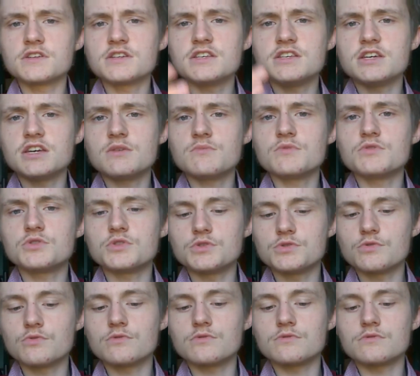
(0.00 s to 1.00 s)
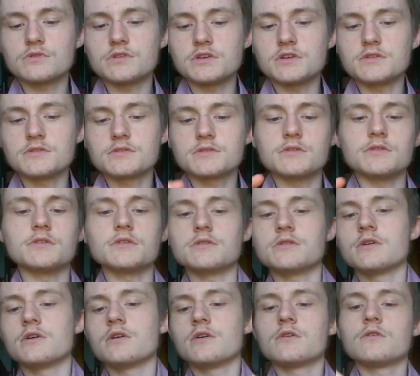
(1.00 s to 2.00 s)
any images on the internet
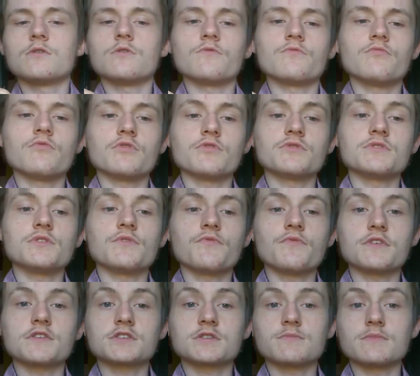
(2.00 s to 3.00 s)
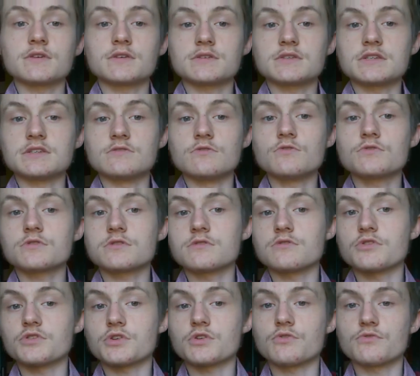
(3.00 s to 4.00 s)
of what the fixed magazine looked
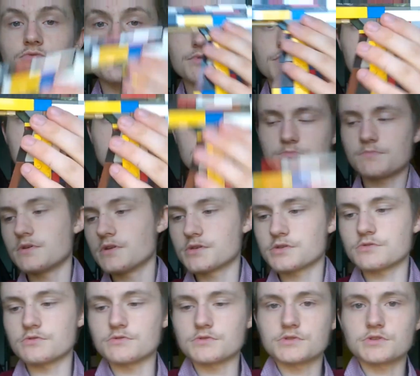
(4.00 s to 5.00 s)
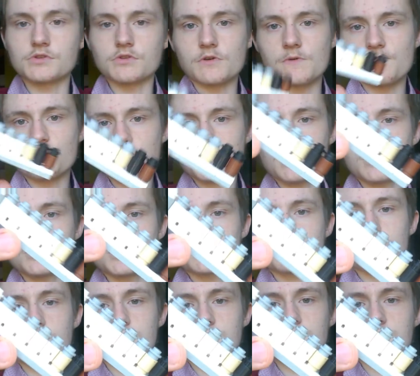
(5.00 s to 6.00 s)
like on this pistol, so I
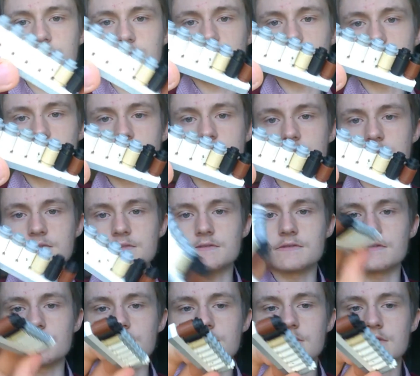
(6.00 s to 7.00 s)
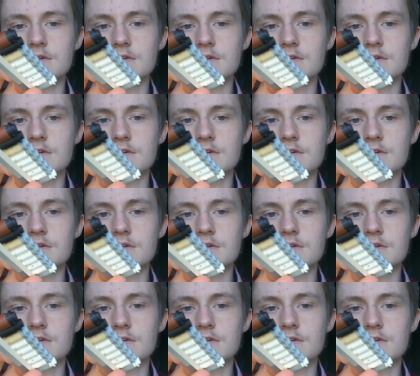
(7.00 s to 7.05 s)
just made this instead. So